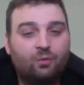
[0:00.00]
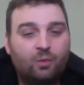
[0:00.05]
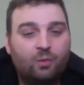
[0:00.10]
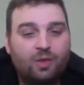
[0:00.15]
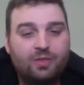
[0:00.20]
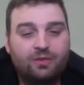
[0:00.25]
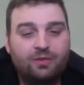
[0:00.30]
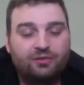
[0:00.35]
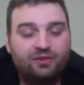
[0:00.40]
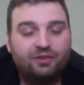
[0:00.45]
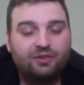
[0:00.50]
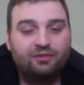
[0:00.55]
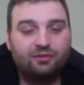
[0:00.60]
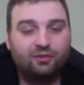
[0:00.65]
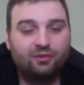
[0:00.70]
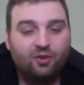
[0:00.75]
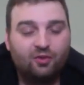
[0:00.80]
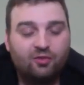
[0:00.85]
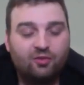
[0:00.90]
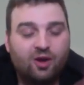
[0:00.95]
the
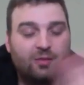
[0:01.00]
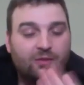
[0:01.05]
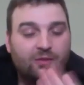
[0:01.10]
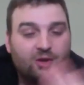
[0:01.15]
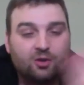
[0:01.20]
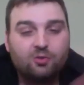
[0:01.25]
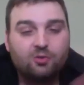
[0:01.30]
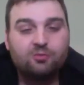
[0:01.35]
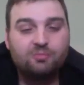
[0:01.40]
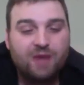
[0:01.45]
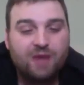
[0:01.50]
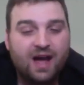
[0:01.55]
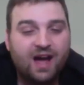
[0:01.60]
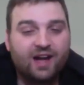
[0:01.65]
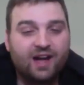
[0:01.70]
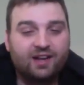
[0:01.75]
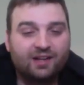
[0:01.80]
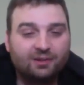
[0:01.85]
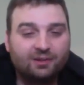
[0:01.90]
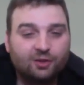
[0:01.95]
season's over, I'm going to go
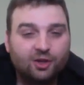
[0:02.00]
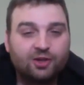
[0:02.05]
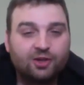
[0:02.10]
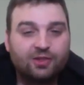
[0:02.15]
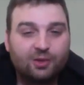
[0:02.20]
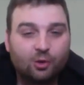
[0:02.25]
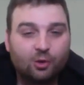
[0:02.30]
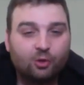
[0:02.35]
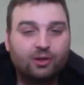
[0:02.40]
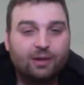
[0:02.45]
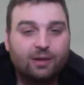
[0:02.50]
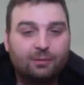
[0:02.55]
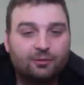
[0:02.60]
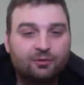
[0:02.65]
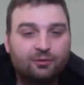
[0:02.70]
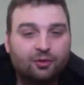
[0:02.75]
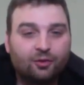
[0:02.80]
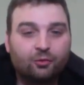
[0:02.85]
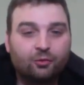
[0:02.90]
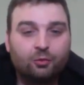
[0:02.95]
back and look at the old
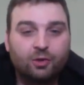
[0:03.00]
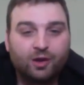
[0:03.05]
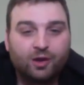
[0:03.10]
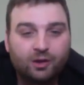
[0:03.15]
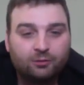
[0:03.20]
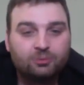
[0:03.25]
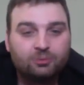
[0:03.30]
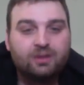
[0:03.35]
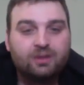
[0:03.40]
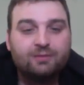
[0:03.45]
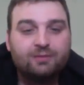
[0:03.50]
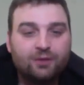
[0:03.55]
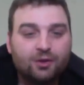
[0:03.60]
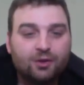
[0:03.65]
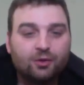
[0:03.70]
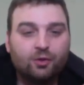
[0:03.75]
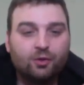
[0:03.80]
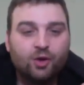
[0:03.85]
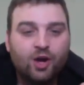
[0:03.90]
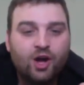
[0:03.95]
episodes. We're going to
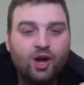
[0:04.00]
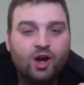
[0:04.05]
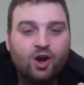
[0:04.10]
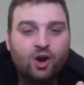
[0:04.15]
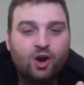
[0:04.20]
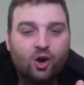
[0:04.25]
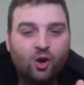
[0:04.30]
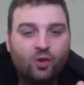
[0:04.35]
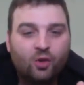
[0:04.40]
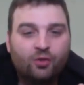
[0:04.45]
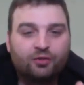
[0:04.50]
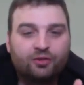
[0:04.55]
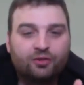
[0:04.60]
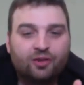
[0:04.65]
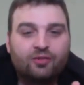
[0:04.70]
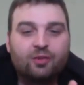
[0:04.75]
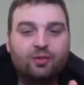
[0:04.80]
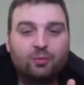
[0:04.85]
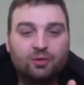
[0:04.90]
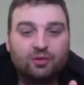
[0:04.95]
review all the
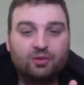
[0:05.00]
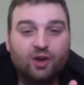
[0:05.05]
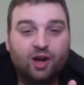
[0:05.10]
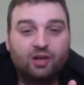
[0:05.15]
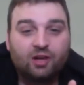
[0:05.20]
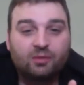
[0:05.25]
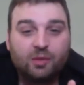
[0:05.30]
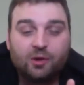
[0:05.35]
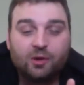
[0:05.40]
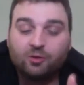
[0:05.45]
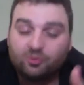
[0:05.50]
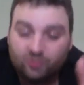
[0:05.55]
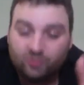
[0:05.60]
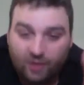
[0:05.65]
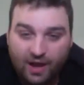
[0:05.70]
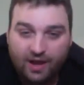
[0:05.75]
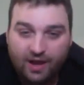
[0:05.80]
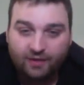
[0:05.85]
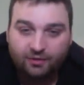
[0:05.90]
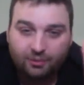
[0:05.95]
stuff that we talked about,
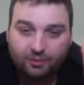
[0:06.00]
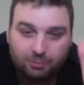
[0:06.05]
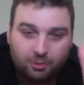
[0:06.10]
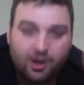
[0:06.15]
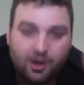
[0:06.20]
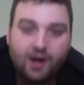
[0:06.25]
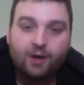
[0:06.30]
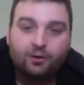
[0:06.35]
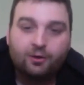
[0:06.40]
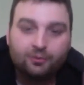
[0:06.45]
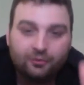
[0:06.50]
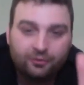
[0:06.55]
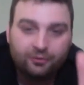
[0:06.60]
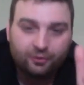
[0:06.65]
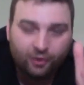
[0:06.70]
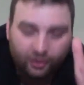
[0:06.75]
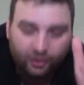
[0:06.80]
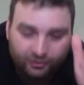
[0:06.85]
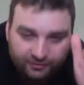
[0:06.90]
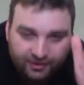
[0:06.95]
and the Browns
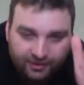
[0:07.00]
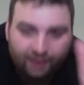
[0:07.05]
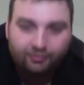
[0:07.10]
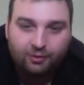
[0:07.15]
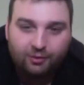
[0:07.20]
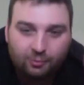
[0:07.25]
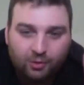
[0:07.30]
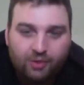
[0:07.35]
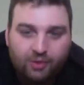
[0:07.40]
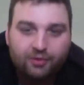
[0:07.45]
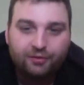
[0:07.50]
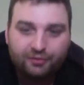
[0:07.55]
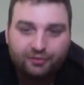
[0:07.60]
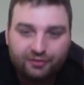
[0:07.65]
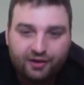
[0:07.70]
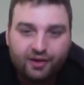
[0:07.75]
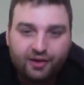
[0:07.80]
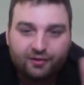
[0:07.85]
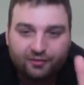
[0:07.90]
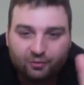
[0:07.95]
are definitely one of
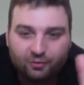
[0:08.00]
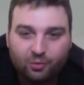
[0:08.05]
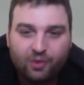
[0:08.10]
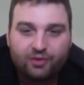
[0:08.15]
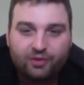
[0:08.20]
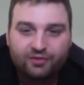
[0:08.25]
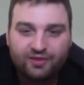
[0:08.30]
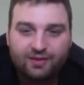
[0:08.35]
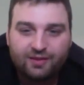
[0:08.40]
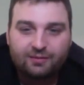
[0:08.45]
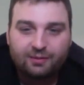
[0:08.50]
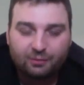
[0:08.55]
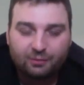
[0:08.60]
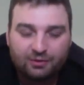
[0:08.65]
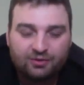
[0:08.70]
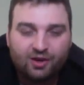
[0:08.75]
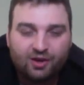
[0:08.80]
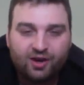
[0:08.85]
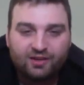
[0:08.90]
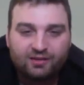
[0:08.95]
the teams that
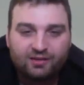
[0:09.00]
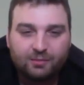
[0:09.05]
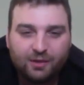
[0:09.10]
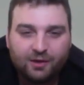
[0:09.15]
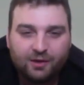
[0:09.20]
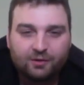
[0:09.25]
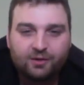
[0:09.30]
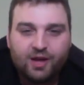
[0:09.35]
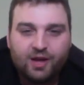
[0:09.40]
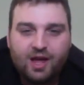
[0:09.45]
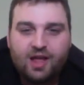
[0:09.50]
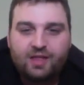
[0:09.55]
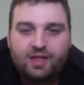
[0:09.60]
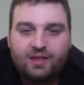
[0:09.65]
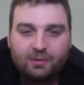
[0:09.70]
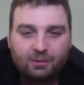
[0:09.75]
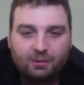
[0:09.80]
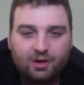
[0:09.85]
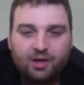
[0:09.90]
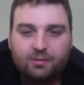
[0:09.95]
we talked about
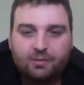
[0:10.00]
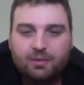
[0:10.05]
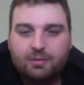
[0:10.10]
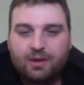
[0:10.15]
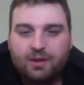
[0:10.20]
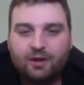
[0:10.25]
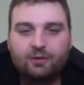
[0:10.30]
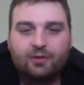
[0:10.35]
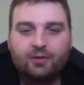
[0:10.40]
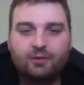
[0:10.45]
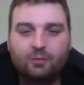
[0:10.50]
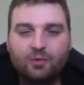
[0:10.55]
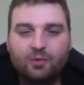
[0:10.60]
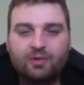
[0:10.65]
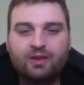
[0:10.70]
that we're going to be better than what they